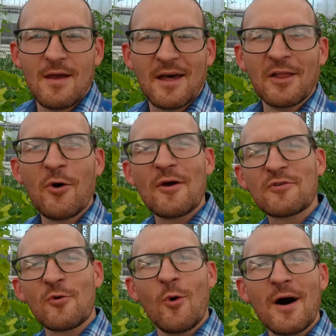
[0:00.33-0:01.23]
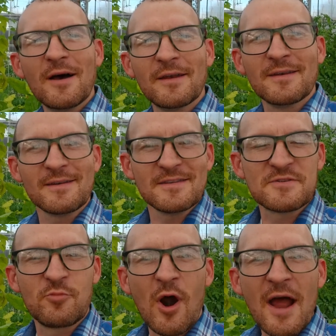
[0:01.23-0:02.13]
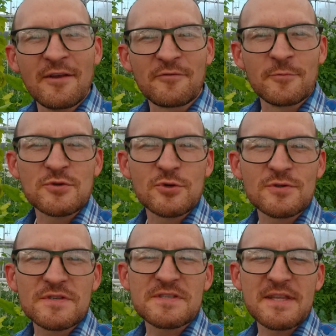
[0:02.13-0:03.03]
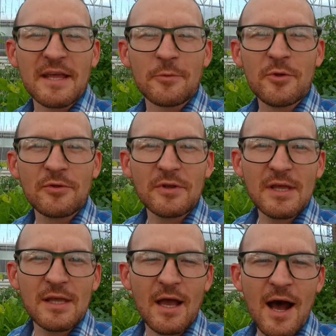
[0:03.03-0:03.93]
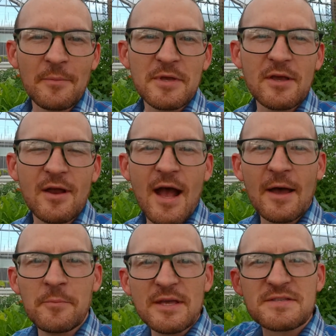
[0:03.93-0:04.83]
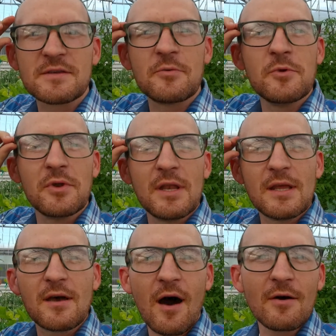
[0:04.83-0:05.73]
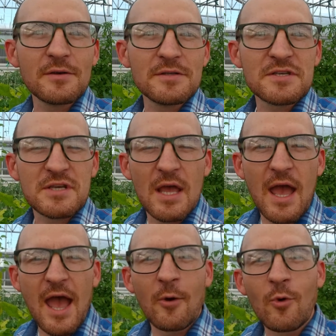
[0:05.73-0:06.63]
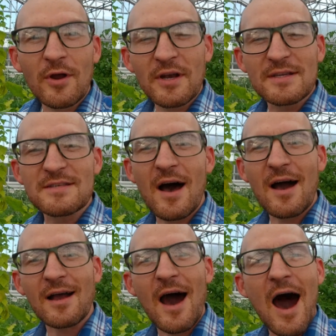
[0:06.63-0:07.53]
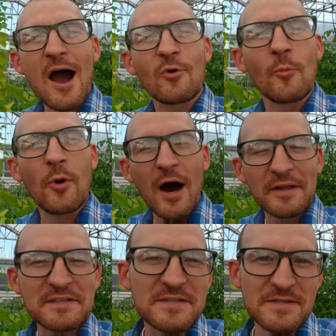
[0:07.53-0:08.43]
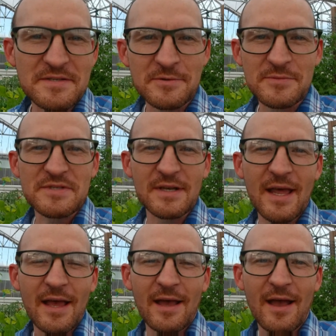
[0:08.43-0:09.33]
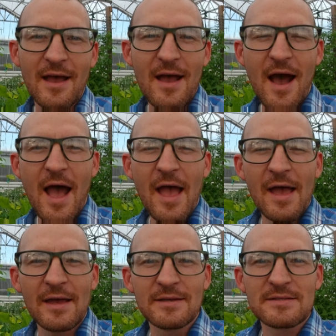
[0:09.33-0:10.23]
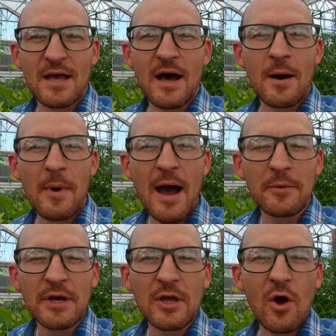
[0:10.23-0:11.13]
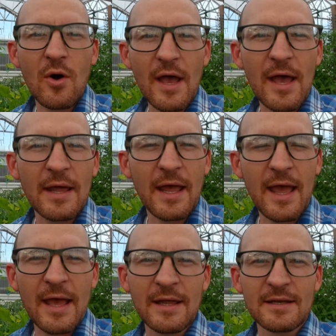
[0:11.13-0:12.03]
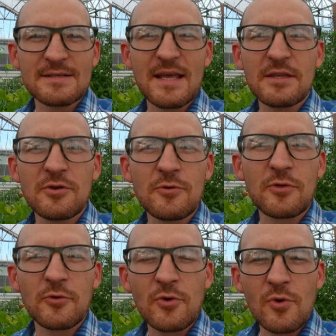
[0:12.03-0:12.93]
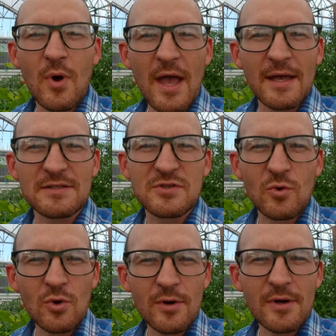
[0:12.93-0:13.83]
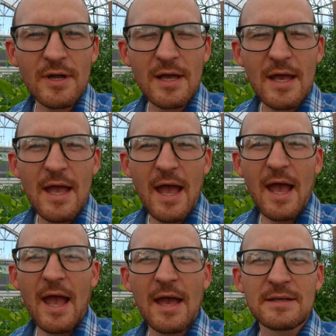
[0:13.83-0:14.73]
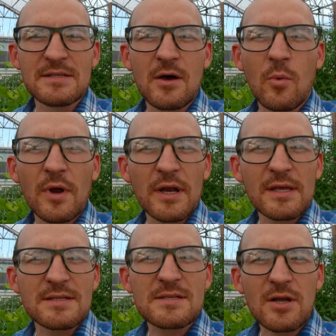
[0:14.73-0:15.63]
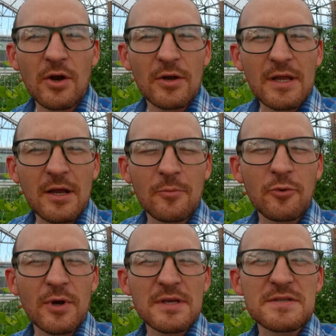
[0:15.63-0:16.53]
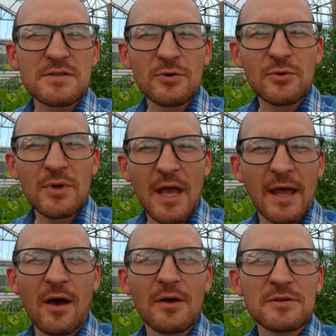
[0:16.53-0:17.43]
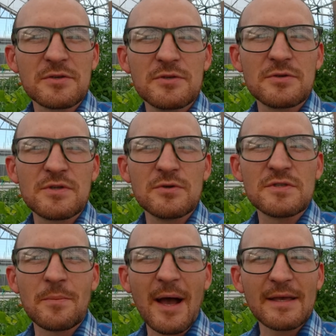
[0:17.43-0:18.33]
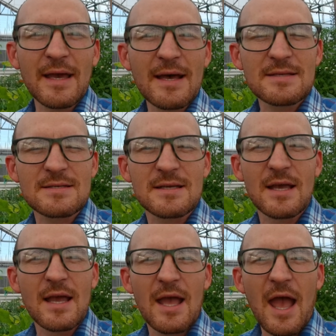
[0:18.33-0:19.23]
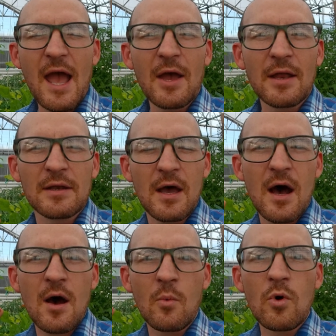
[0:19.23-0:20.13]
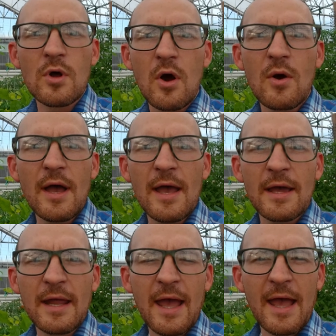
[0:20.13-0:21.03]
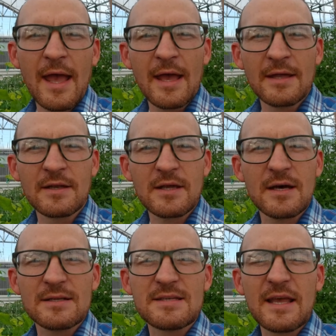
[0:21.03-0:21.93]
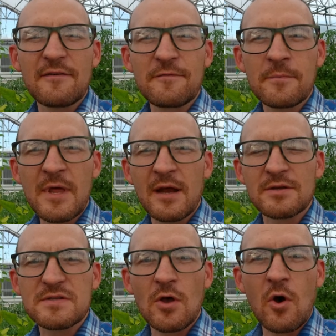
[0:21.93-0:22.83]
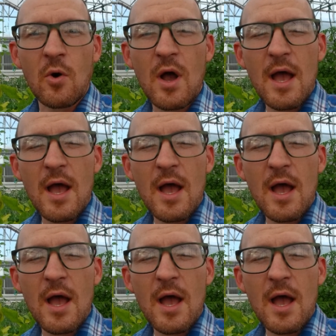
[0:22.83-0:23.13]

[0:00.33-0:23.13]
Hello everyone, it's Brian from True Sustainability. I'm here at Mesa Community College and we're going to talk aquaponics systems today. And I'm going to go ahead and take you through a tour, and we're going to get started here pretty soon, and I'll introduce you to my guest, and we'll go ahead and take it from there. So